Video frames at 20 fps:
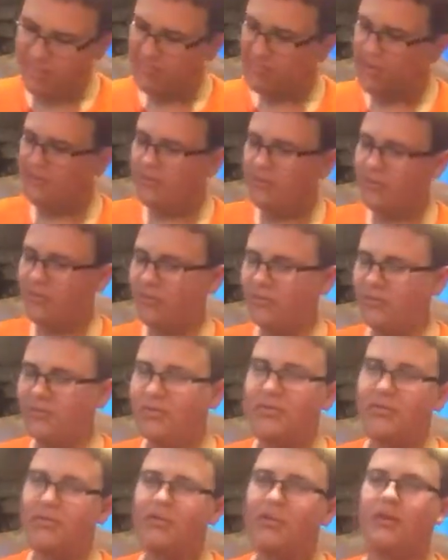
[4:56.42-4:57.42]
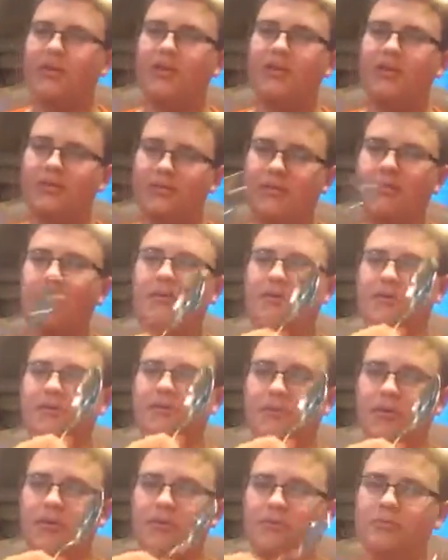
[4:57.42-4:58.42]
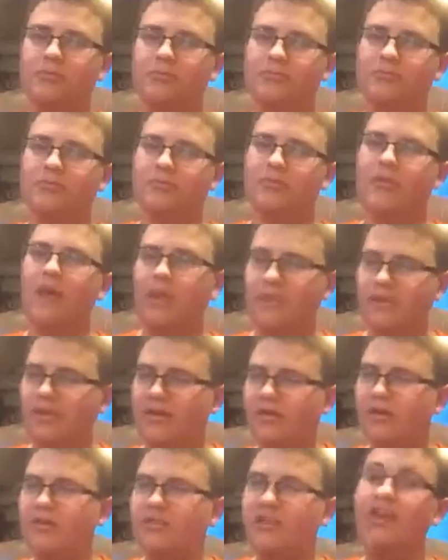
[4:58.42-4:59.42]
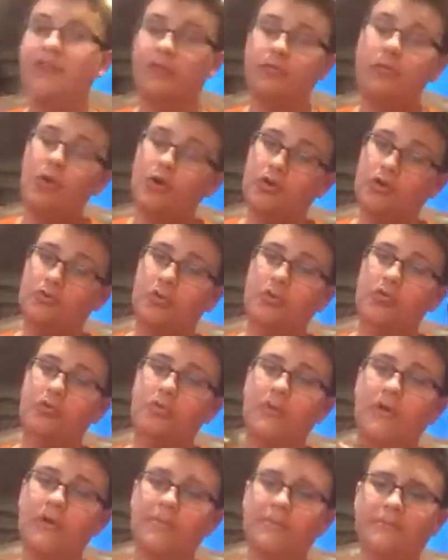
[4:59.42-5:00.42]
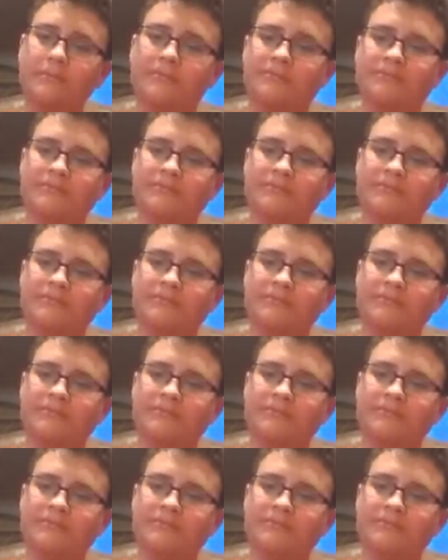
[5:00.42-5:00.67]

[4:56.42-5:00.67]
I'm not being a wuss. I'm doing a spoon it, because I have smaller spoons, but.